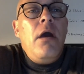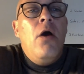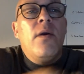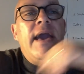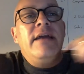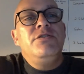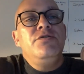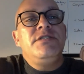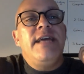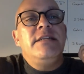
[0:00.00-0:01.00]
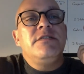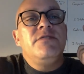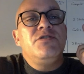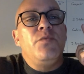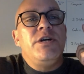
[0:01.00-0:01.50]
Okay, two states of
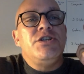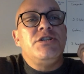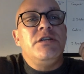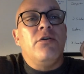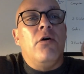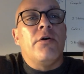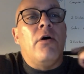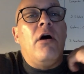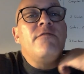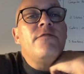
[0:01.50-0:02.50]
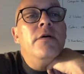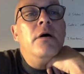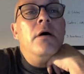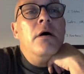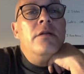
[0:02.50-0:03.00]
the switch. It's either on or off.
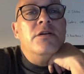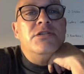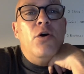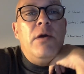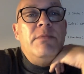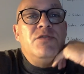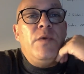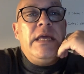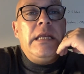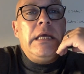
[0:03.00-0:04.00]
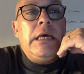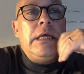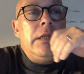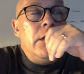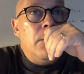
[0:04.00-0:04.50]
There's no in between
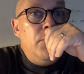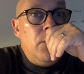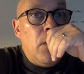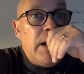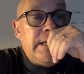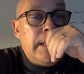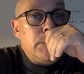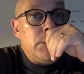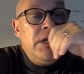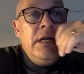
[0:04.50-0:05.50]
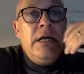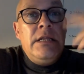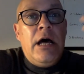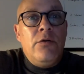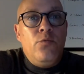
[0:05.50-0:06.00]
in the computer architecture.
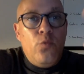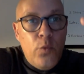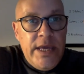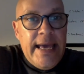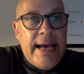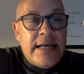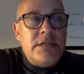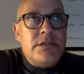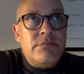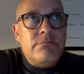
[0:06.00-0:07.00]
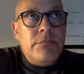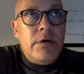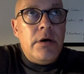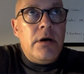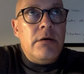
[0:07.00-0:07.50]
Now, we as
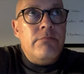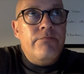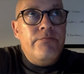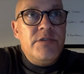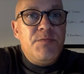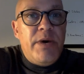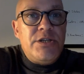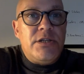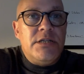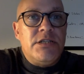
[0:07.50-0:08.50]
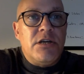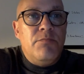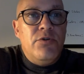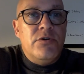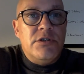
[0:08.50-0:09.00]
specialists in
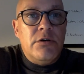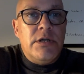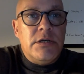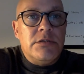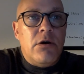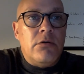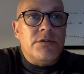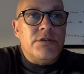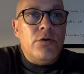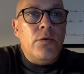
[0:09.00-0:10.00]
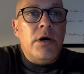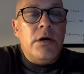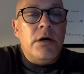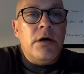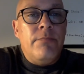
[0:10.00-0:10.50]
computers know there's
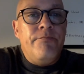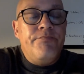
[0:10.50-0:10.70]
also